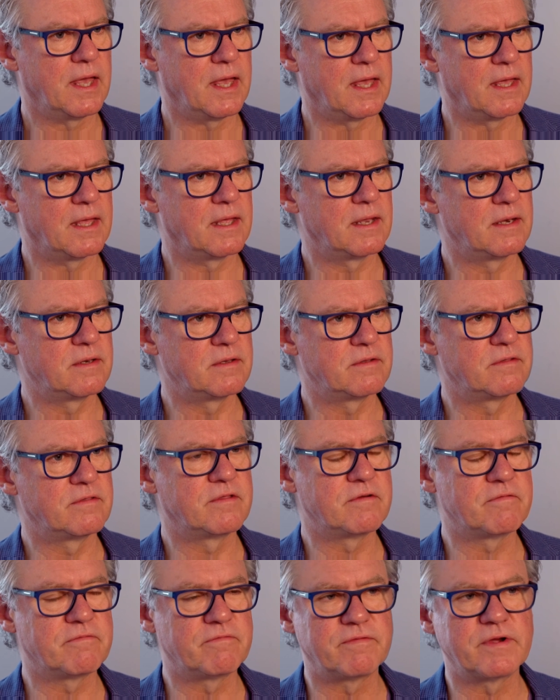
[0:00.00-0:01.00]
And
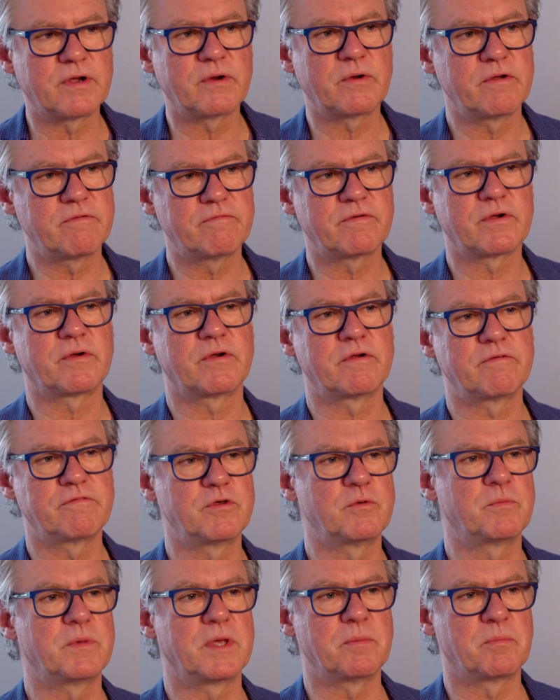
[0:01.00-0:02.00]
there are very, very
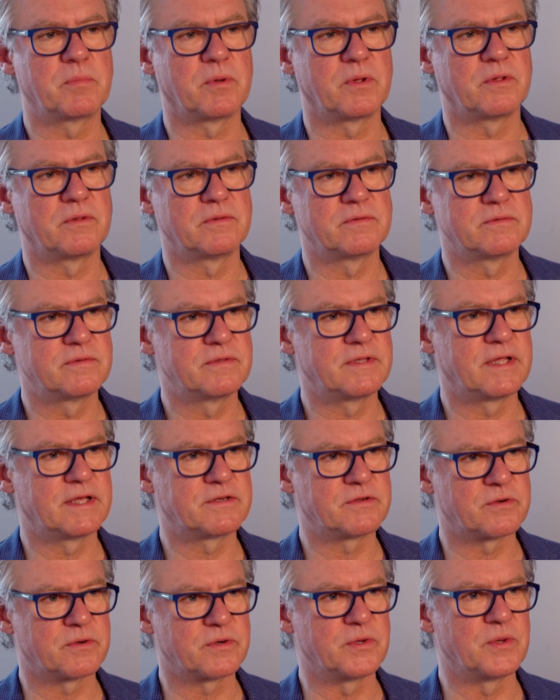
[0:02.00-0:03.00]
few people
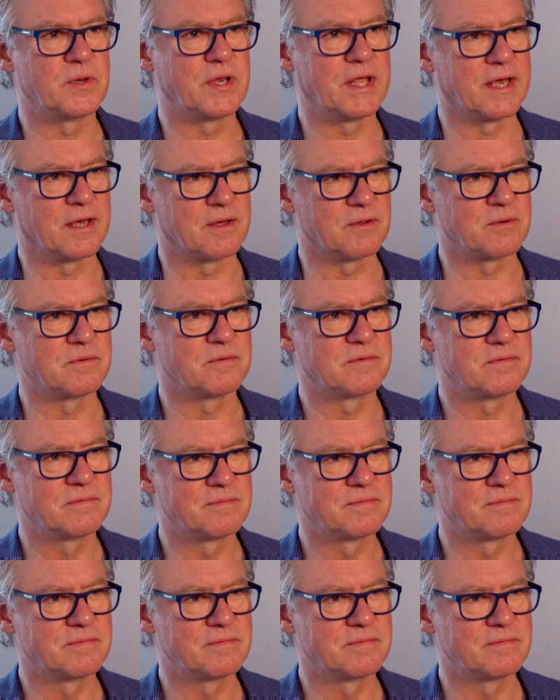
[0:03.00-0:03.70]
that turn you down